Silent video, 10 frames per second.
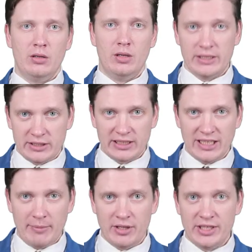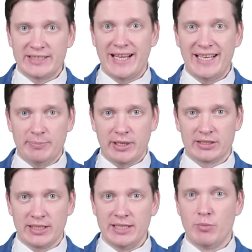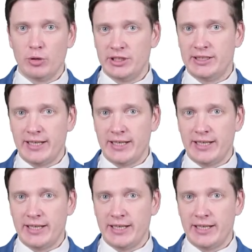Let us examine these aspects in more